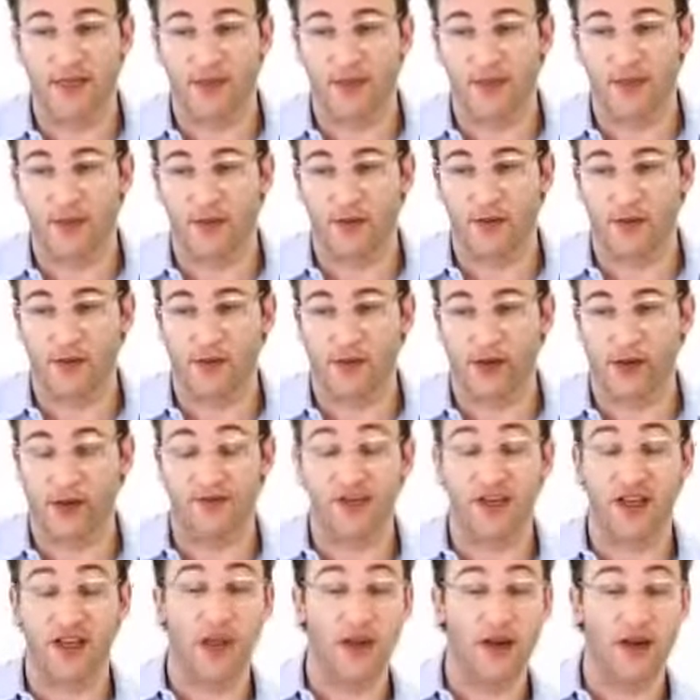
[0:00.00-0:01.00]
that
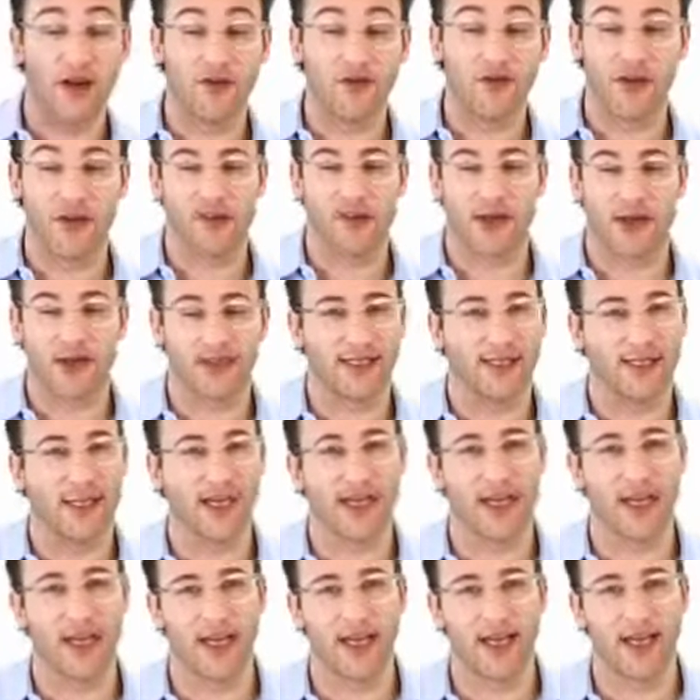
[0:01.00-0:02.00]
I've done over the past
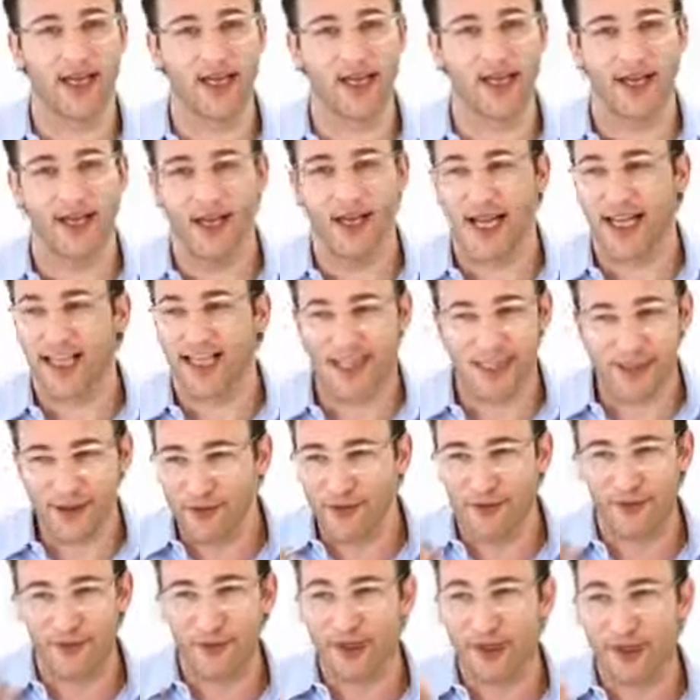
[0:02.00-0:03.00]
decade, I
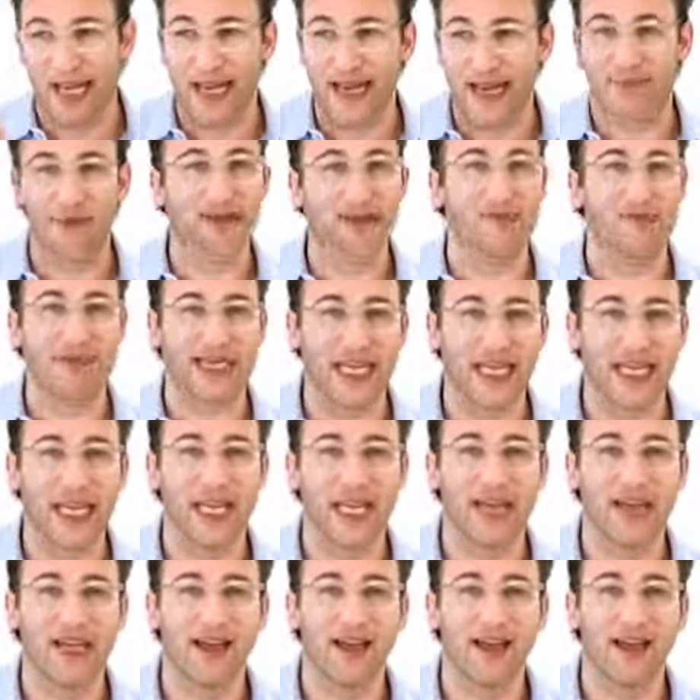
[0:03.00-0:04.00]
still feel like I'm at the
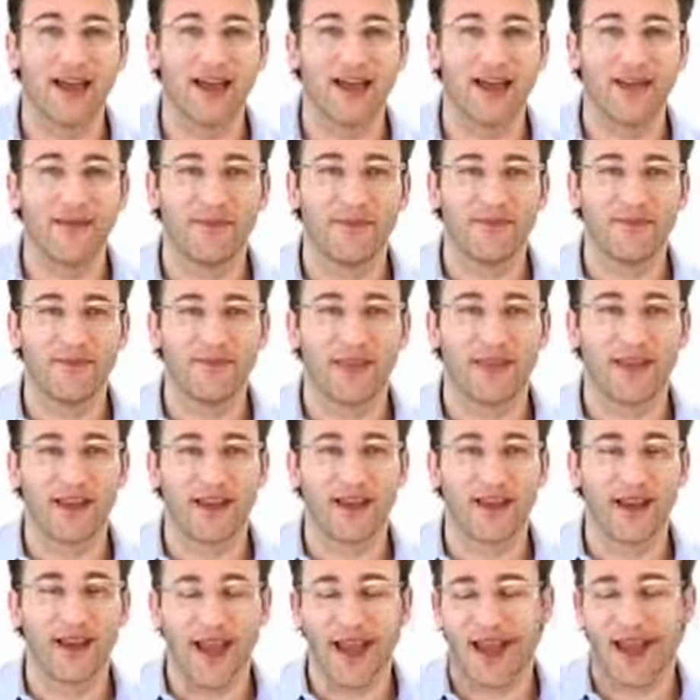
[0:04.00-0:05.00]
beginning.
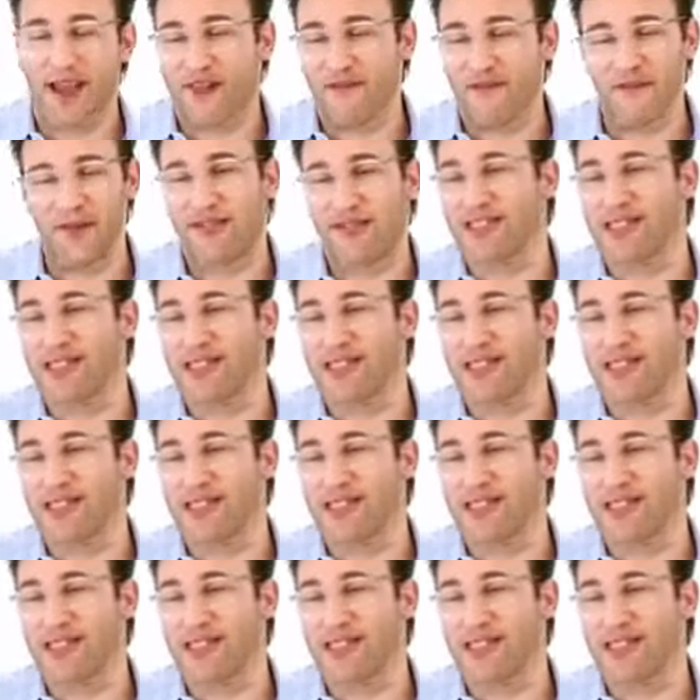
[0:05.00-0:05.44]
I've been